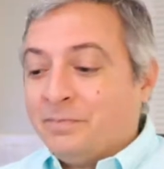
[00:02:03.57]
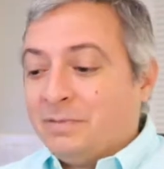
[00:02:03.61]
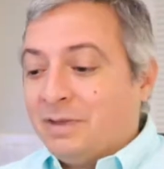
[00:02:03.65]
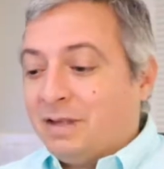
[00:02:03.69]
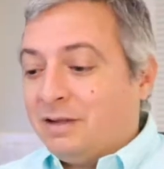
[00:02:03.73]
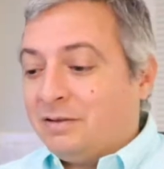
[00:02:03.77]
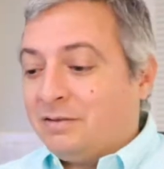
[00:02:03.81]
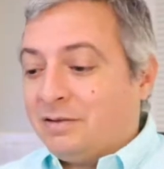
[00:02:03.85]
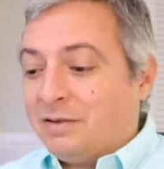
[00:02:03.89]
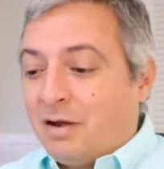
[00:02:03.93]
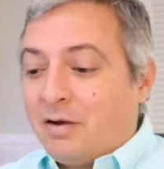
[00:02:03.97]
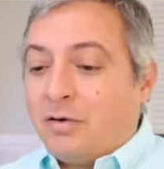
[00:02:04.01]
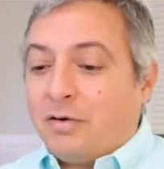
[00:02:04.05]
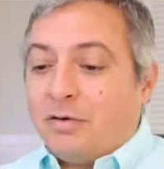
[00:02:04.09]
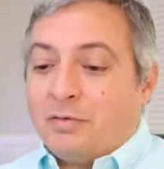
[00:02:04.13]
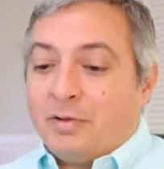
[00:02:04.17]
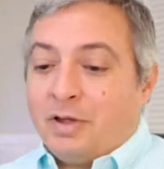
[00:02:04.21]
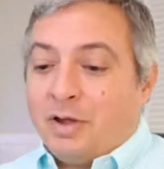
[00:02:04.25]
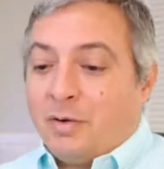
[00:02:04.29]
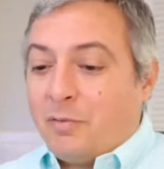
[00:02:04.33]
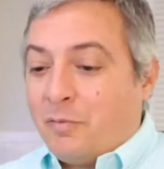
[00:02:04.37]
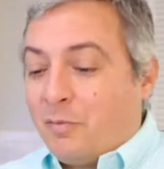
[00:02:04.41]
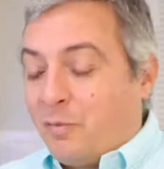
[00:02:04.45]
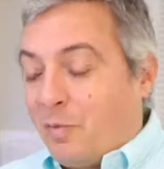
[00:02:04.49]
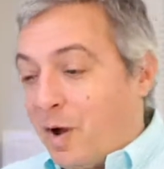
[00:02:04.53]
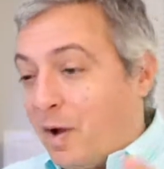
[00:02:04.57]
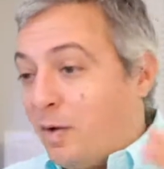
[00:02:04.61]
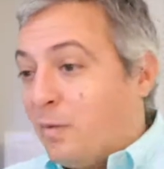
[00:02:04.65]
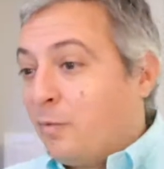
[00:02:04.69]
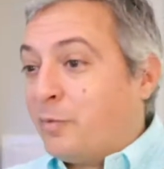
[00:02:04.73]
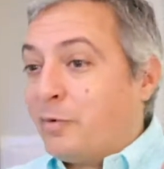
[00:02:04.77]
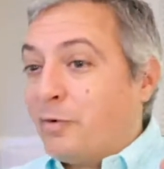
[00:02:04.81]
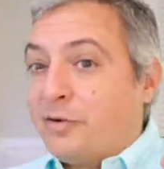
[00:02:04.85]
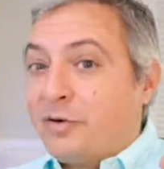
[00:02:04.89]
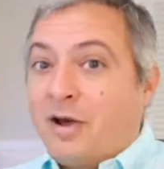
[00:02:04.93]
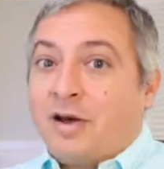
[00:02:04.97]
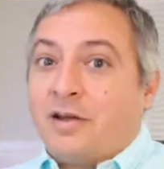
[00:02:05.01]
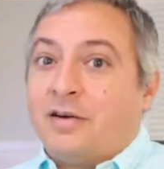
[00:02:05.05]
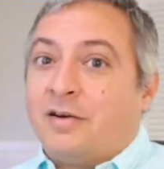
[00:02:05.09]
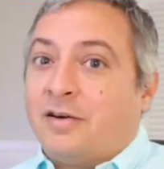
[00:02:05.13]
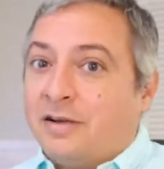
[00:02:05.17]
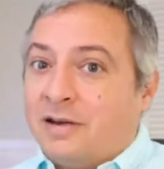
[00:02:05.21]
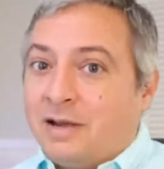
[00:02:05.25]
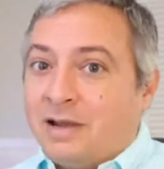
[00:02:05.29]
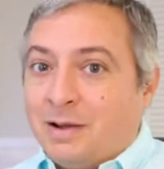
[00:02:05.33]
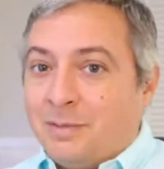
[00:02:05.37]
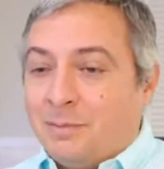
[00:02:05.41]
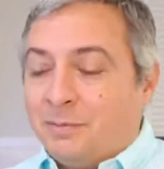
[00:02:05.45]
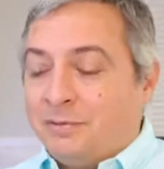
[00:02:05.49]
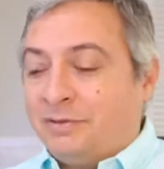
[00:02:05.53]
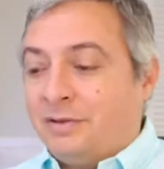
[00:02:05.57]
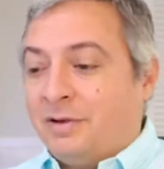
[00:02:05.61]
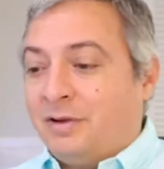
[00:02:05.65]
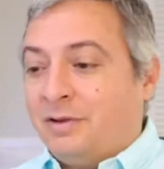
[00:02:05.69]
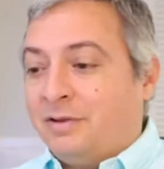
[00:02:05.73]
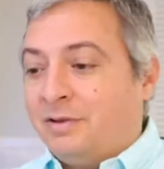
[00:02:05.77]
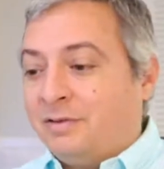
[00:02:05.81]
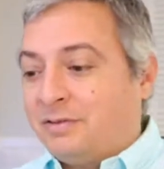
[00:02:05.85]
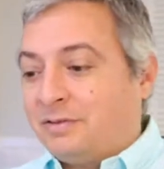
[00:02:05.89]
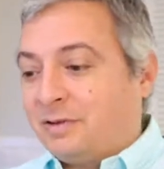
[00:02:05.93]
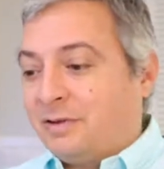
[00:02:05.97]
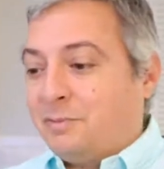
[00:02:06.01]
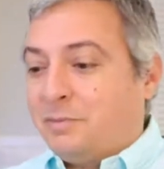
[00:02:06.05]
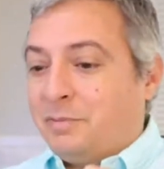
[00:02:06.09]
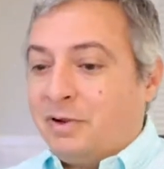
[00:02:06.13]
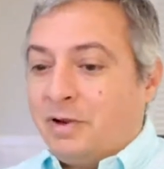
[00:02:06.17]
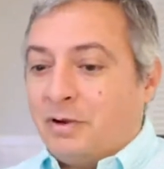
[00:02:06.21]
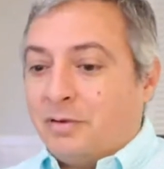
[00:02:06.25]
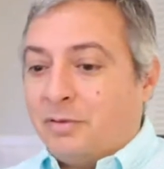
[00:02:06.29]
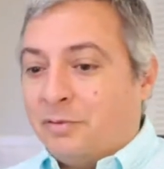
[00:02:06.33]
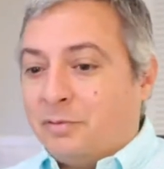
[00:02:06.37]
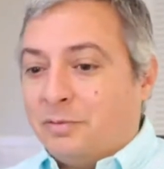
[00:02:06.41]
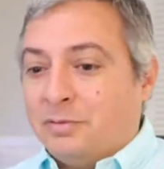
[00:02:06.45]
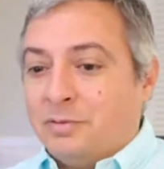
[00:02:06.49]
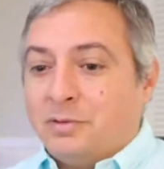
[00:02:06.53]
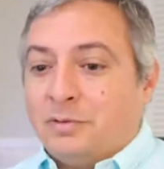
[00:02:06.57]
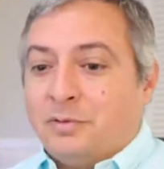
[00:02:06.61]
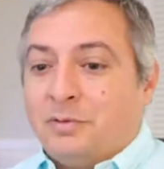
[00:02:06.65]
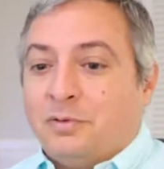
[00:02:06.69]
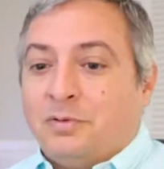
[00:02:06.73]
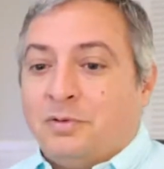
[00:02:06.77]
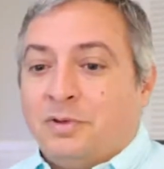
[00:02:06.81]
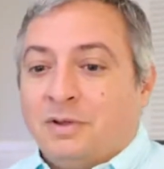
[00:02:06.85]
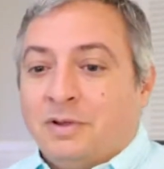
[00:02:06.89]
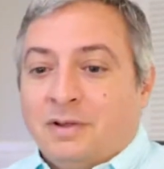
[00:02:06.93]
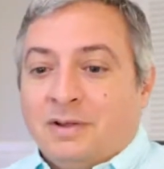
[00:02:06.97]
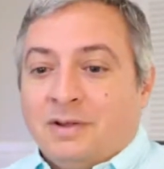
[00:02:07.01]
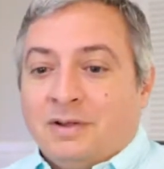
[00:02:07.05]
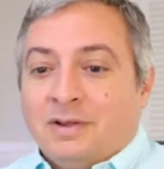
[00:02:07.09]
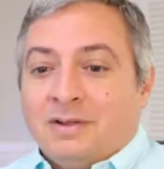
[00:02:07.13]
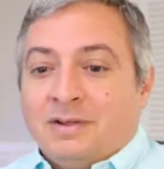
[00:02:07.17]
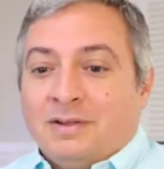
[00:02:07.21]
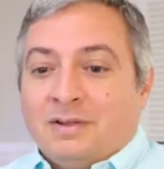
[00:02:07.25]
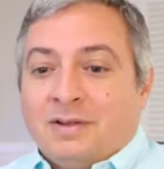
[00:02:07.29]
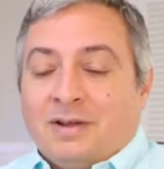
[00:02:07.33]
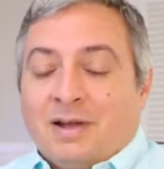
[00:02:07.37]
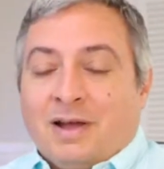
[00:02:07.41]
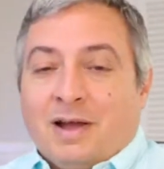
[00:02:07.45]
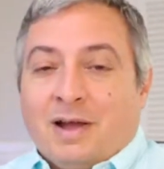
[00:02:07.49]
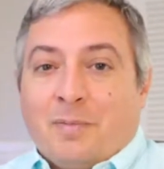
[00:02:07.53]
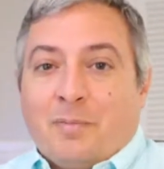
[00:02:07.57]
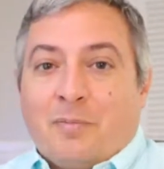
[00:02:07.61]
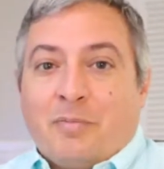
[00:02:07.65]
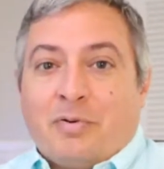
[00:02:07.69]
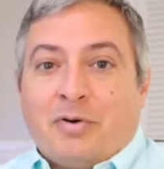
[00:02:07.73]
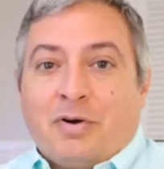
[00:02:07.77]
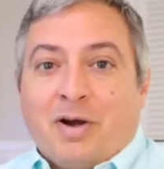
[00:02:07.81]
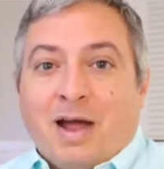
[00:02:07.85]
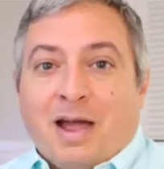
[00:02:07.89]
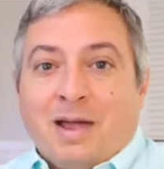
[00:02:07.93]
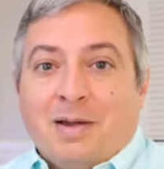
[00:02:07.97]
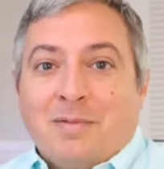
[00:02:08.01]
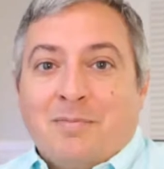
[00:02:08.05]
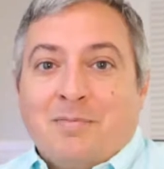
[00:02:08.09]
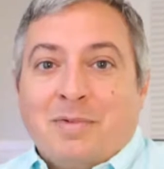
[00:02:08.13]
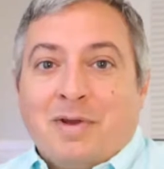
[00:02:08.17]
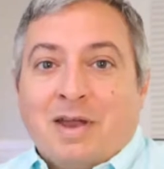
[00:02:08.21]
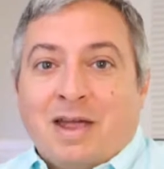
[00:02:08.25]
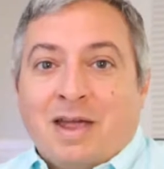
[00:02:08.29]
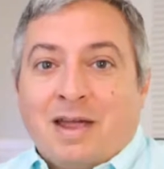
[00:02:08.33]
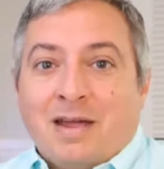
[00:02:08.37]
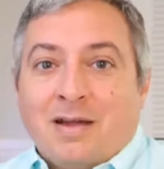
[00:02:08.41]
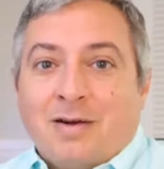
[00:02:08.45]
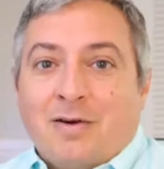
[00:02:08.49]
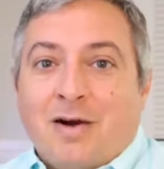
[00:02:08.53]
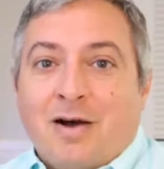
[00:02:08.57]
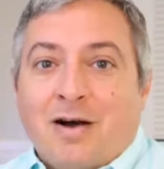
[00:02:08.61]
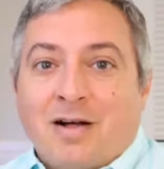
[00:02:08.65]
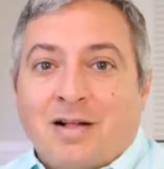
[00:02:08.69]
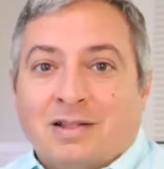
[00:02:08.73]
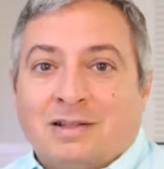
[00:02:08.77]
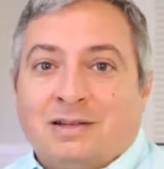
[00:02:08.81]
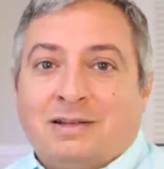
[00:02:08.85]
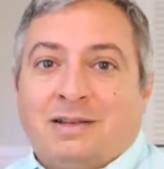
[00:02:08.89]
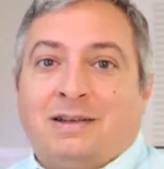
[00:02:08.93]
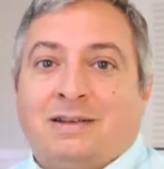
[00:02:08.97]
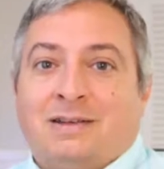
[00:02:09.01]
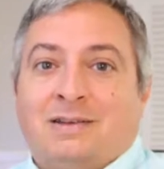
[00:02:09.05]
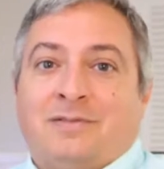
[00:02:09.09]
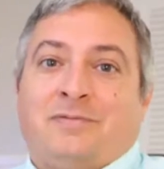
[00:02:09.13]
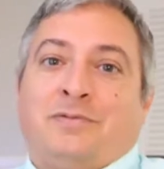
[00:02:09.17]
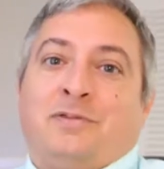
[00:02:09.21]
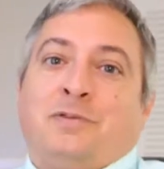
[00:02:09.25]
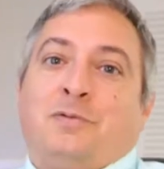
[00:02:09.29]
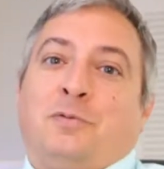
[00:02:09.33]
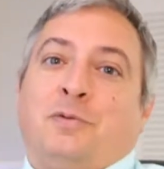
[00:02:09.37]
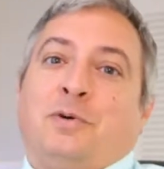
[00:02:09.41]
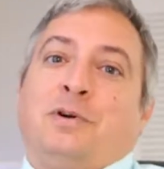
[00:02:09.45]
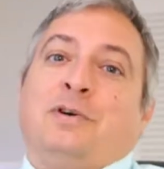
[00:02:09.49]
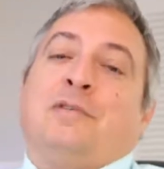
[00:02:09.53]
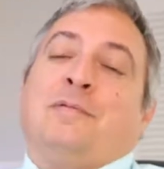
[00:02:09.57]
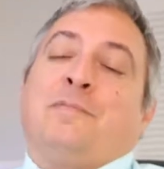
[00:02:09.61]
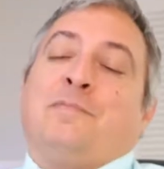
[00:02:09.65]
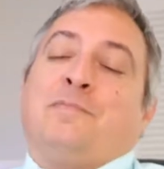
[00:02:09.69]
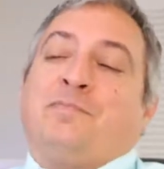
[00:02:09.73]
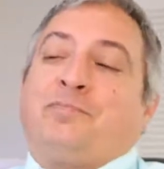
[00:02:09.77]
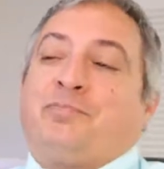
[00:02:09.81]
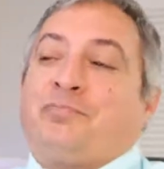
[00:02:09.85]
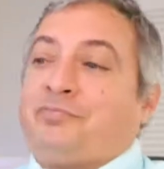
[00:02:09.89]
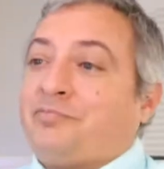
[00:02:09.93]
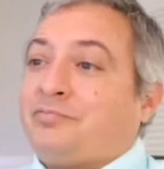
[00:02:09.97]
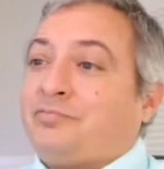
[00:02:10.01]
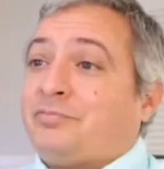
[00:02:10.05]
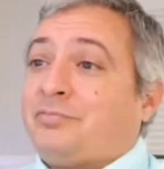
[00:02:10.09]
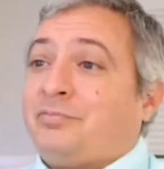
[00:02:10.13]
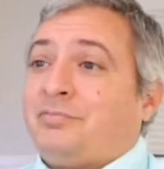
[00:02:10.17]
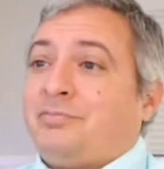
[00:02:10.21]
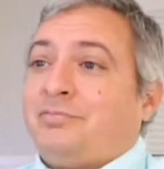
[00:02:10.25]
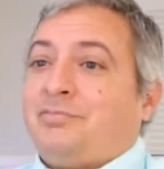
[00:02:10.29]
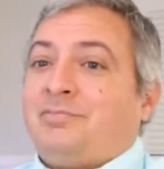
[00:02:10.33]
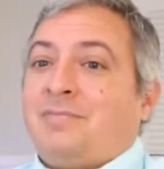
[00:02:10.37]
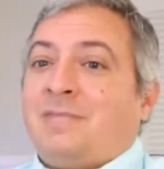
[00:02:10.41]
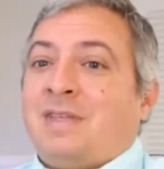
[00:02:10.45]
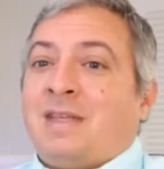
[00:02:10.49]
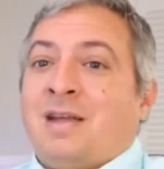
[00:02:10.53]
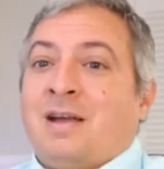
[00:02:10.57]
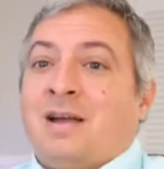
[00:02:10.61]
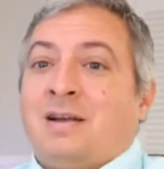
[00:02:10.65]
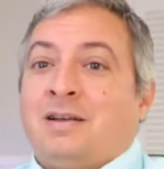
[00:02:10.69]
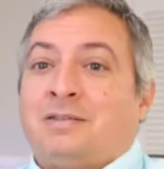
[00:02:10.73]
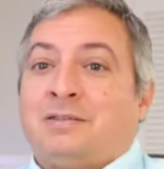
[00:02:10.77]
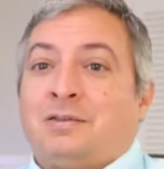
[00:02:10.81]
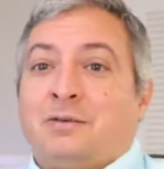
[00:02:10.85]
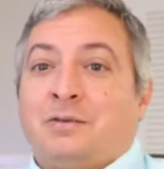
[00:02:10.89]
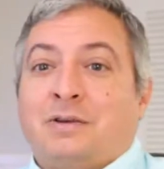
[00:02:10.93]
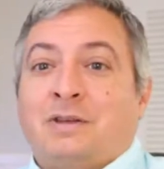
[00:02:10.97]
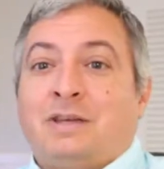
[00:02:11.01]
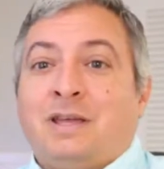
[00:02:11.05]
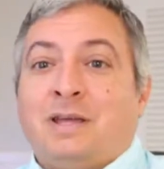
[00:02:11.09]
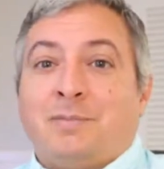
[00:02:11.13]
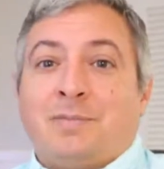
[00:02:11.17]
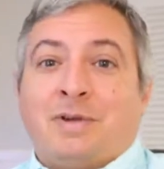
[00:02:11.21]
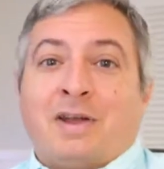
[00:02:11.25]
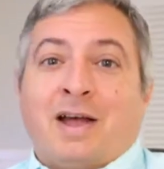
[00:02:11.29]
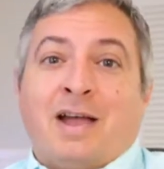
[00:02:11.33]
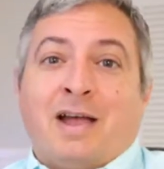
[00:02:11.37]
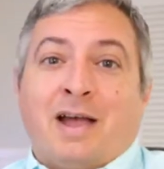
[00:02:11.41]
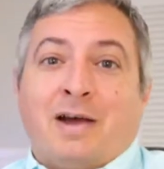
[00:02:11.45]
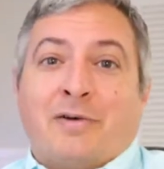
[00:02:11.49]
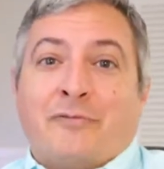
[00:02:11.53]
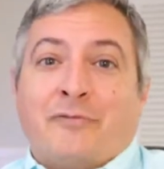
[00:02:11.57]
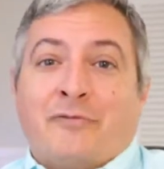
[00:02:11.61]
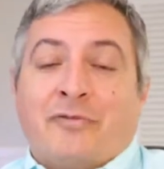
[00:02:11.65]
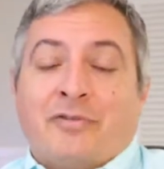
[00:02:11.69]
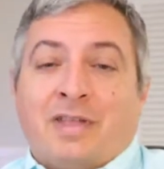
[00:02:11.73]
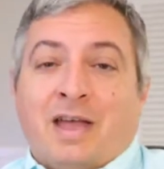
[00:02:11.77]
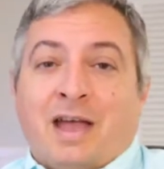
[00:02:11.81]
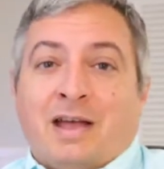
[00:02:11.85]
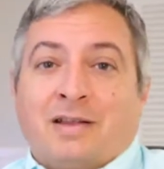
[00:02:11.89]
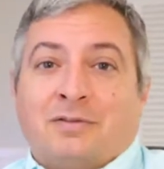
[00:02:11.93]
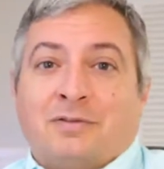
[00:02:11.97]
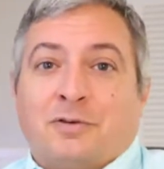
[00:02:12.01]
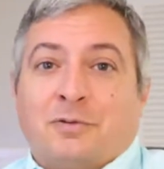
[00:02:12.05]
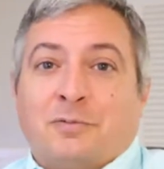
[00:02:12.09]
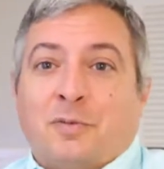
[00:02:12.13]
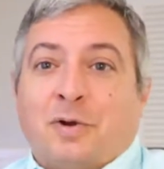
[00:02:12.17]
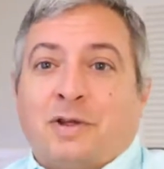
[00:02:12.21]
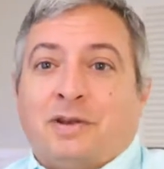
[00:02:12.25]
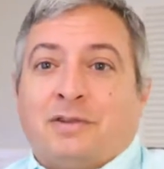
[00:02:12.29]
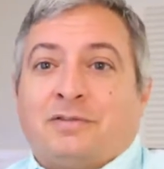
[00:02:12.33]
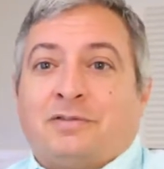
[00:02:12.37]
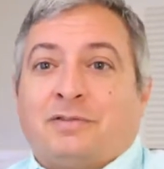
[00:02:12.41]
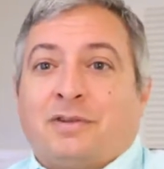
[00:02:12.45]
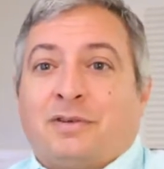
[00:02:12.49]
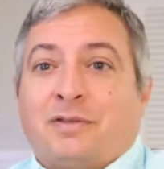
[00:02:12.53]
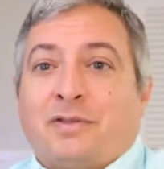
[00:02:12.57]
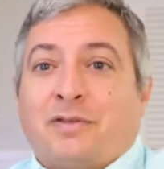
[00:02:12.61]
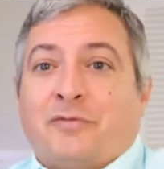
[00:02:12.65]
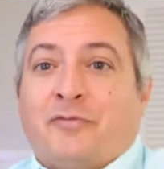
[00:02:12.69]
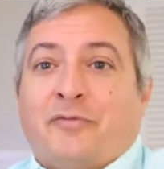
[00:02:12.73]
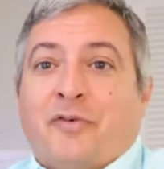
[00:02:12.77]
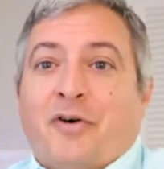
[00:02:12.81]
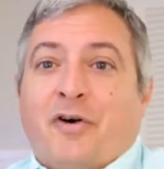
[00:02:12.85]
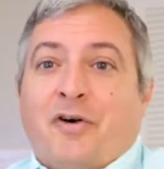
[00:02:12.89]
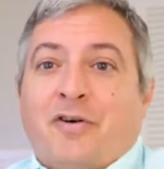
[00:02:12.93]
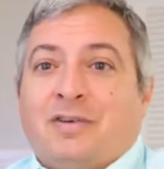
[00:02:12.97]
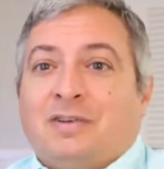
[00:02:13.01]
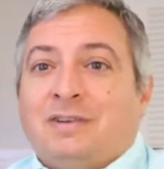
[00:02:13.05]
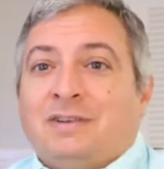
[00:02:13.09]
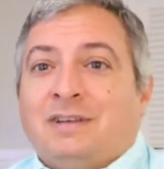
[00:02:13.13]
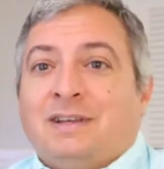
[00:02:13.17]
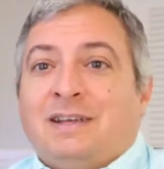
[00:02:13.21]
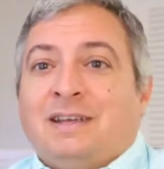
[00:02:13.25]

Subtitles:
It's our while we're not on Amazon, it's going to be our own little Prime Day holiday, if you will. So keep an eye out for that. Good way to start the fall.